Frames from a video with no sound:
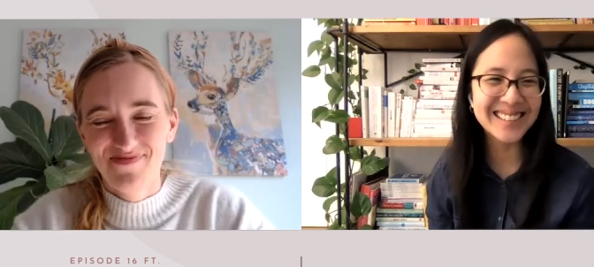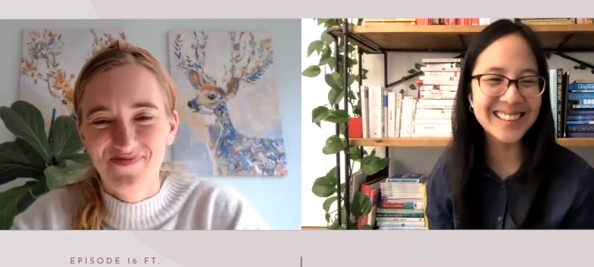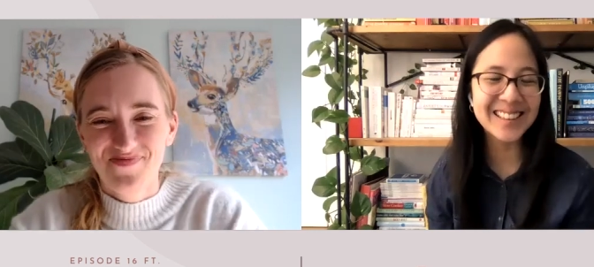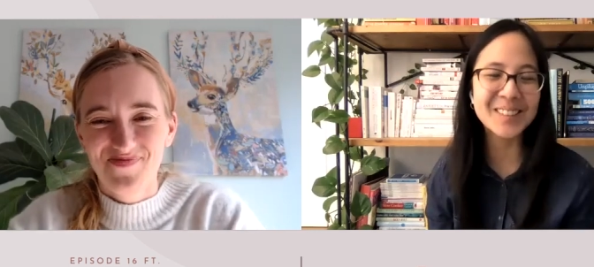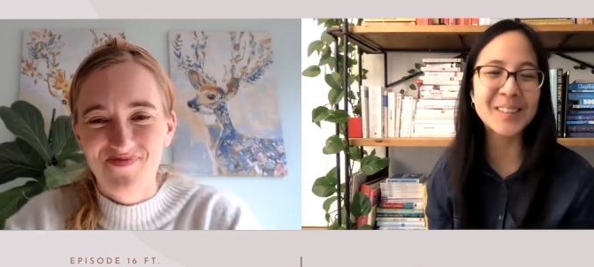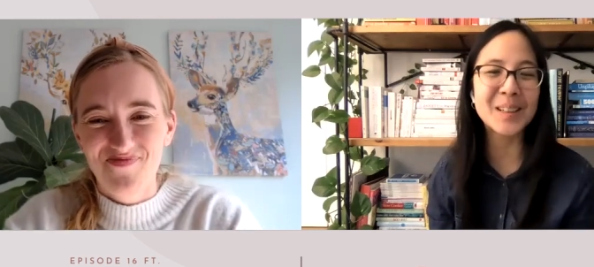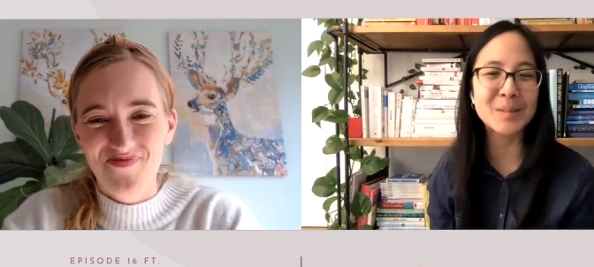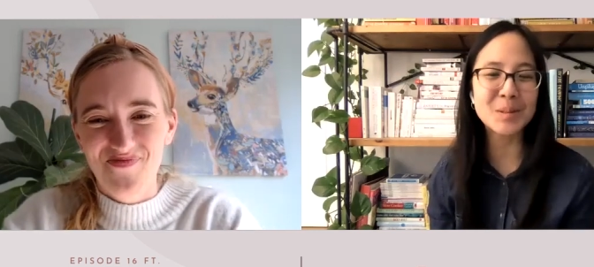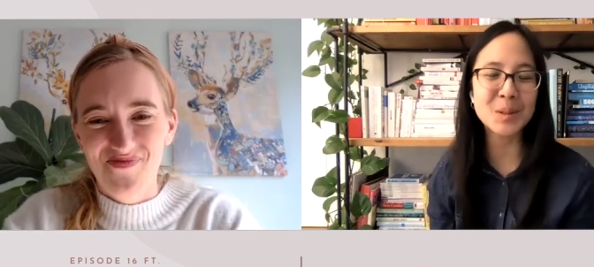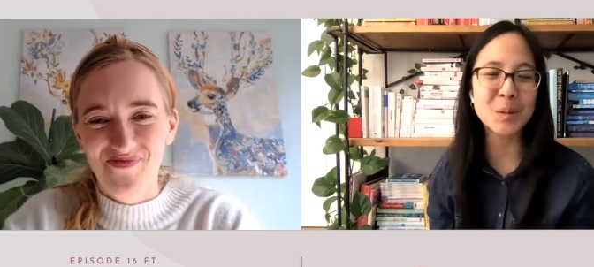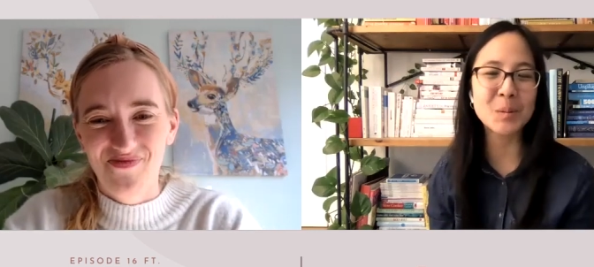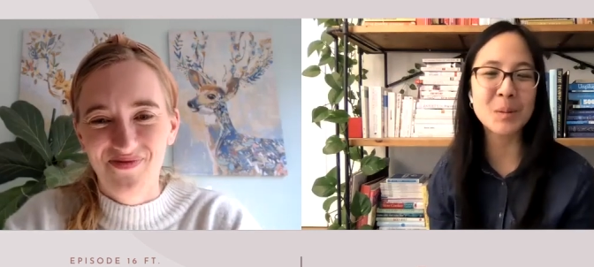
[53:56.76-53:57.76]
Speaker 1: and you'll
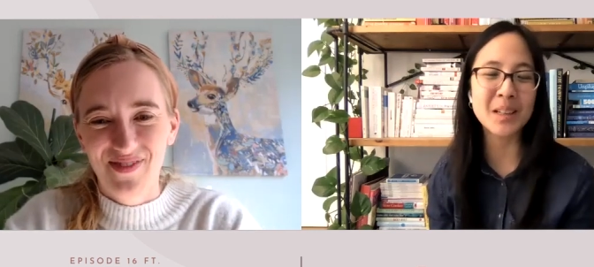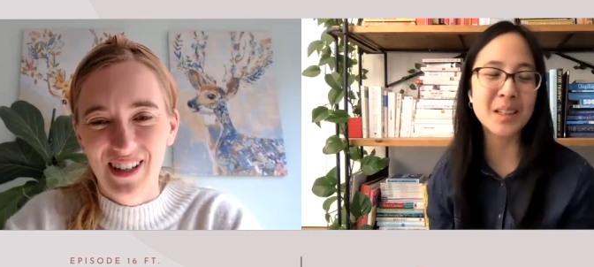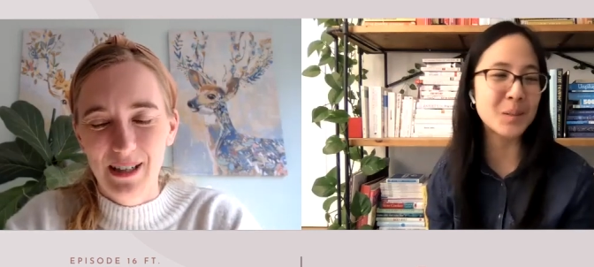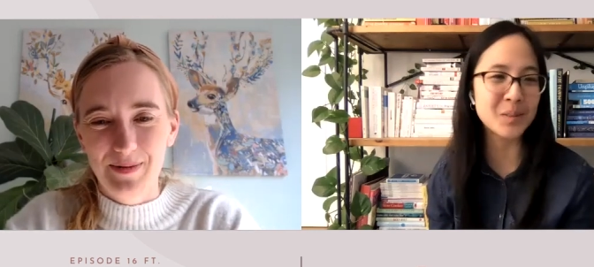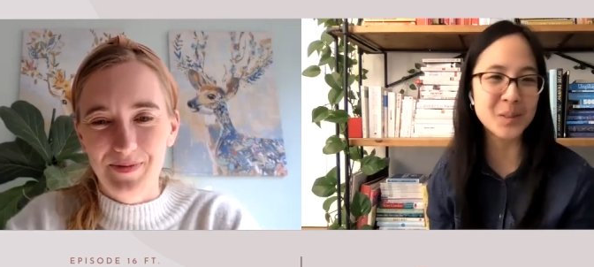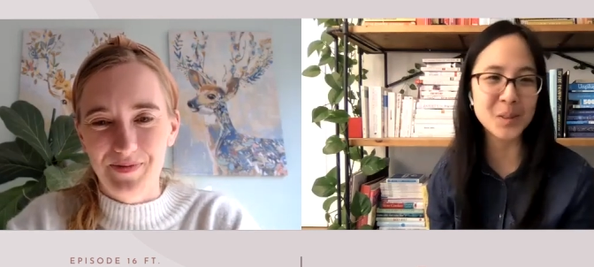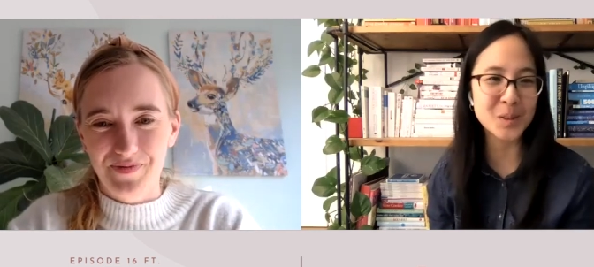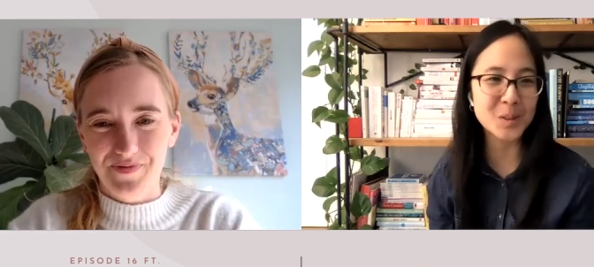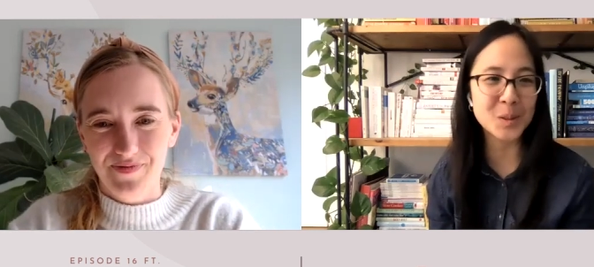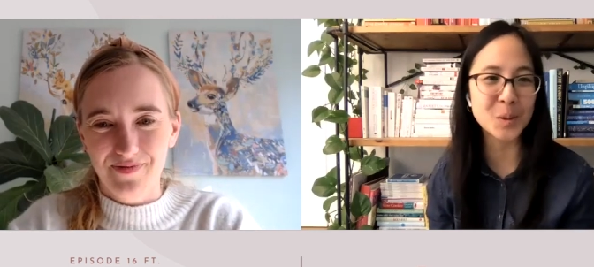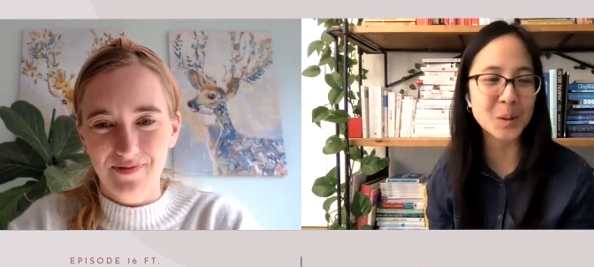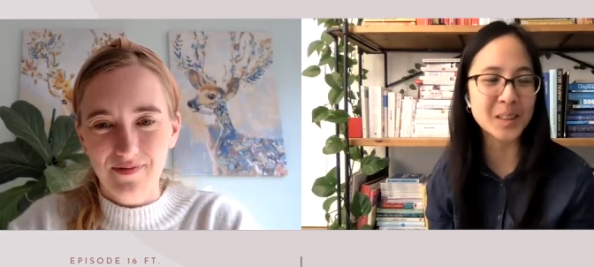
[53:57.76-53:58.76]
help so many with your
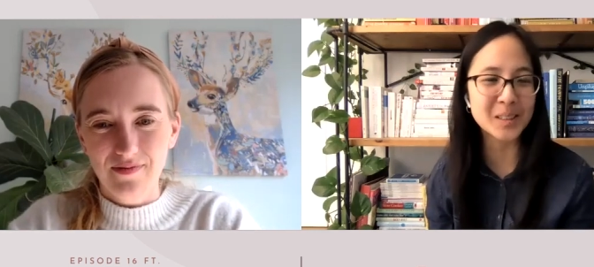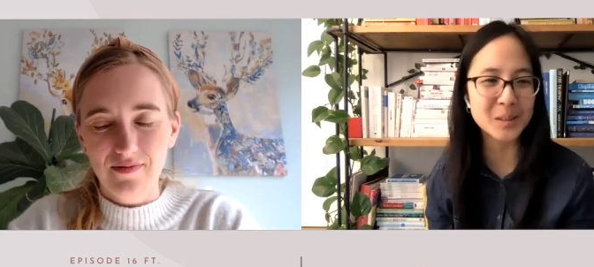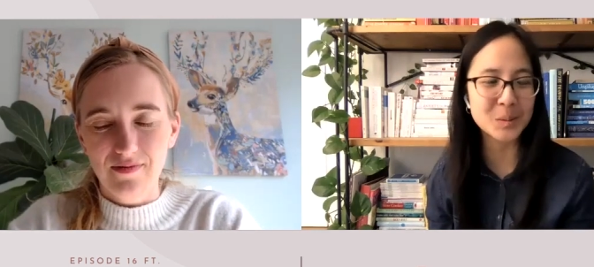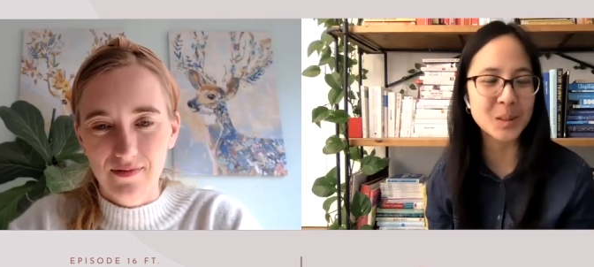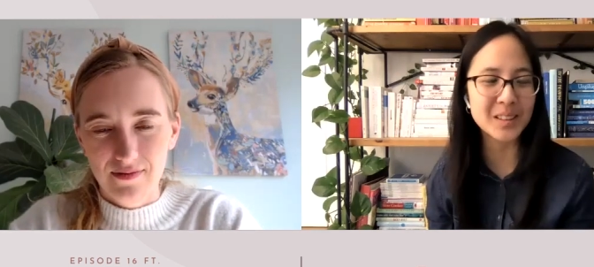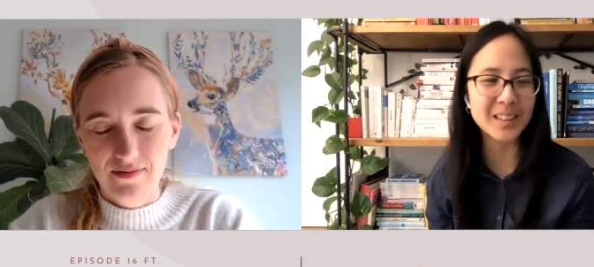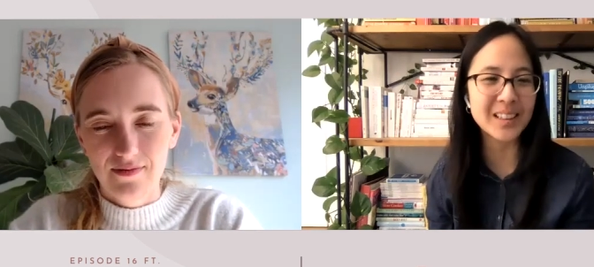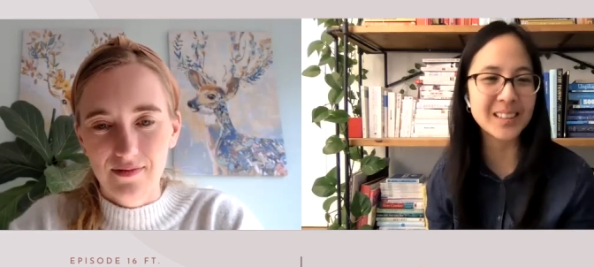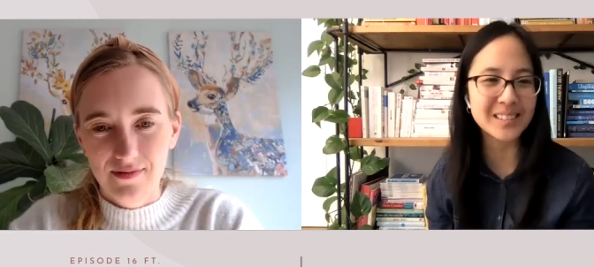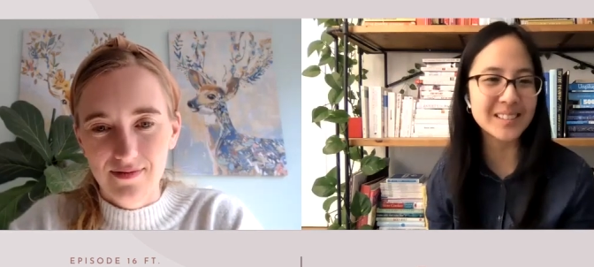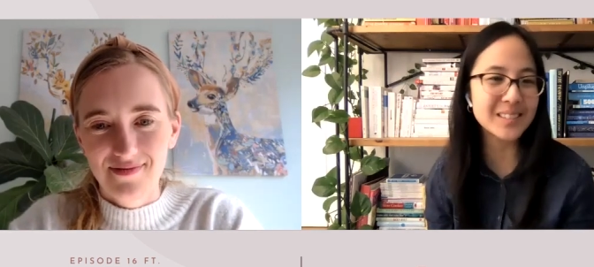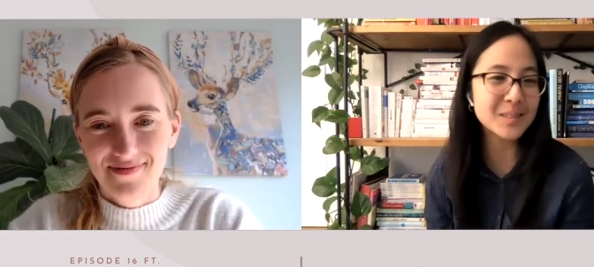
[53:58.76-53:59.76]
story as well
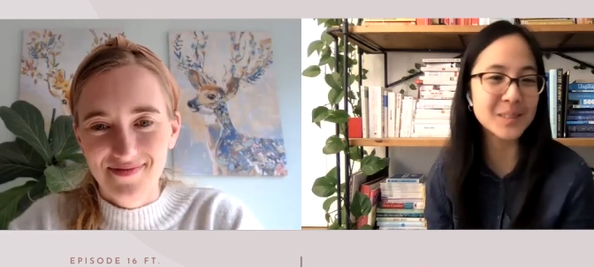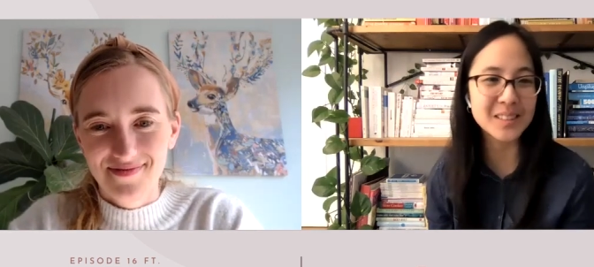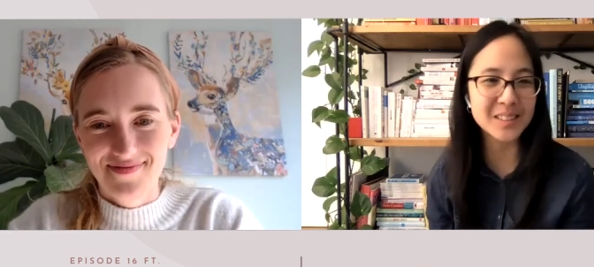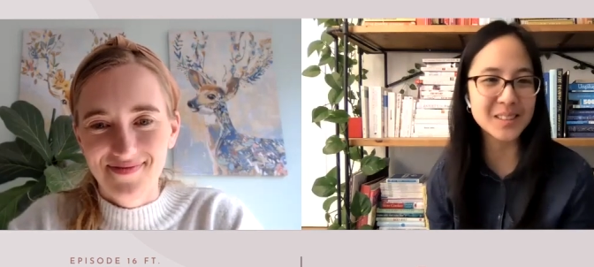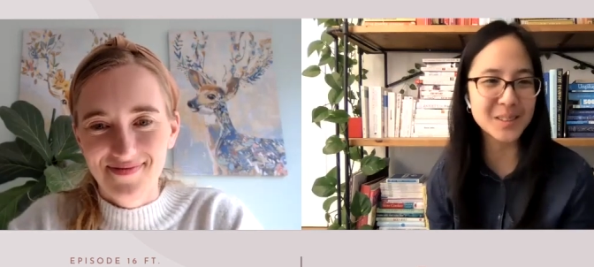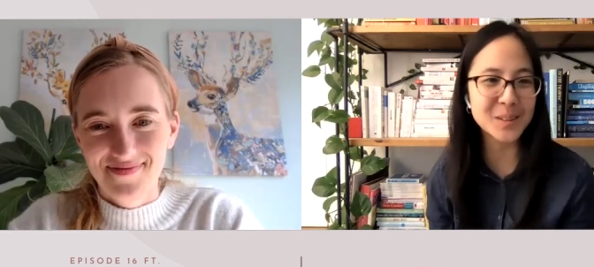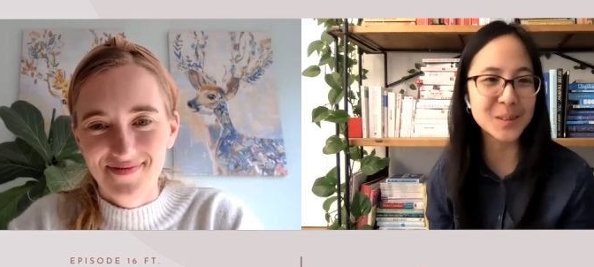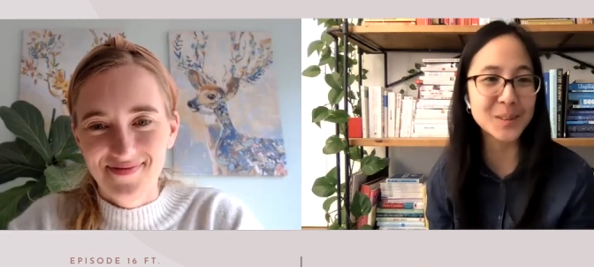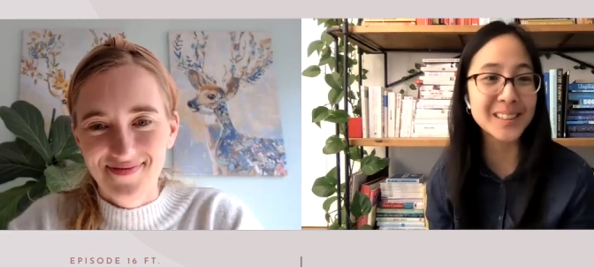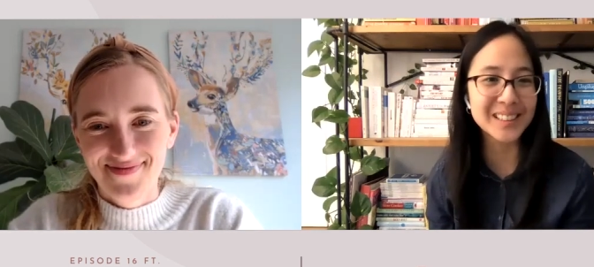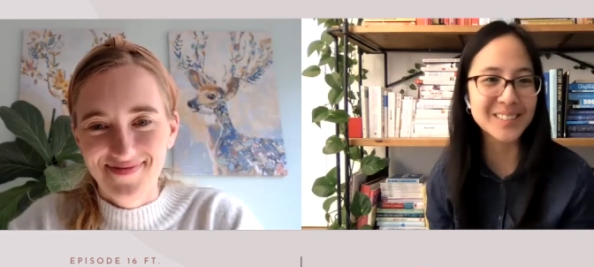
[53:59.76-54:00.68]
that will totally